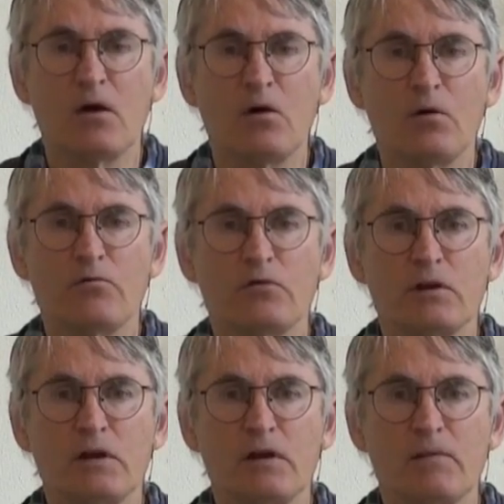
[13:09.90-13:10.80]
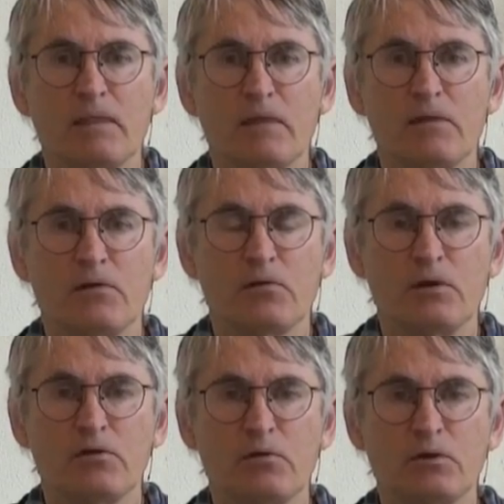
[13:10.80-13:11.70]
hopefully the
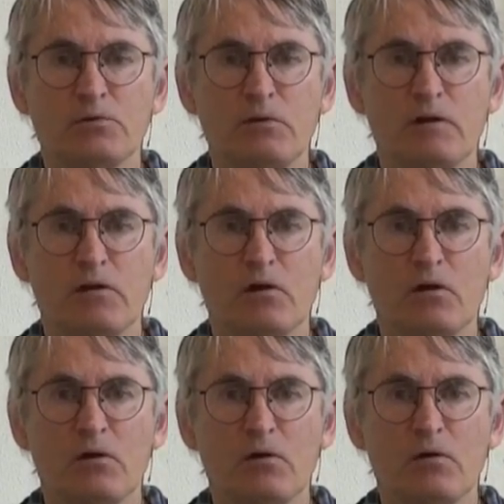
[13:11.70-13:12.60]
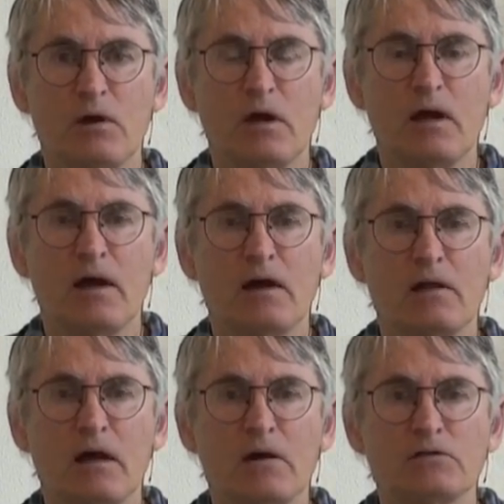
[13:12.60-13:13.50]
degree to which we let go
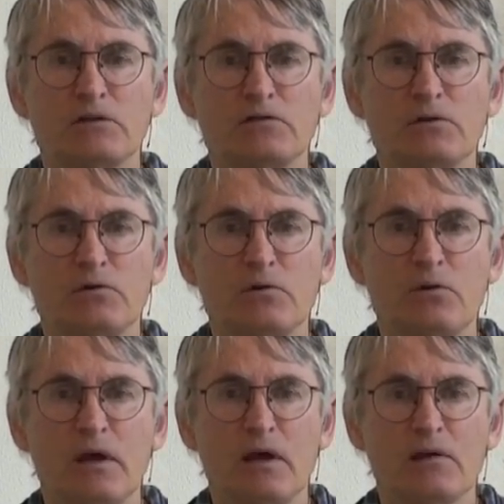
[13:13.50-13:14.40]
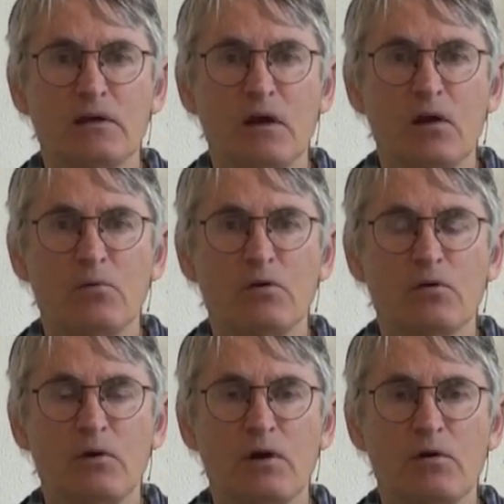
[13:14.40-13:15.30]
allows us to do that with
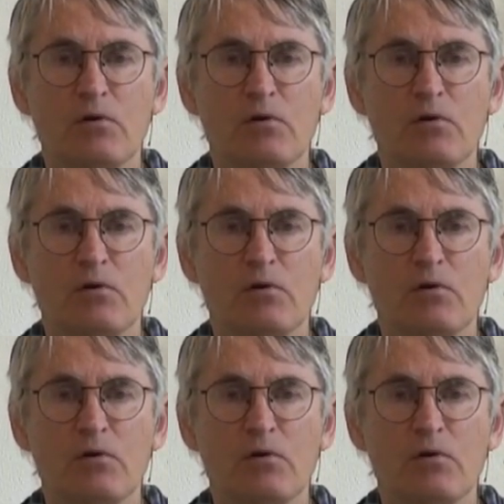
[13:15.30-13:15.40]
greater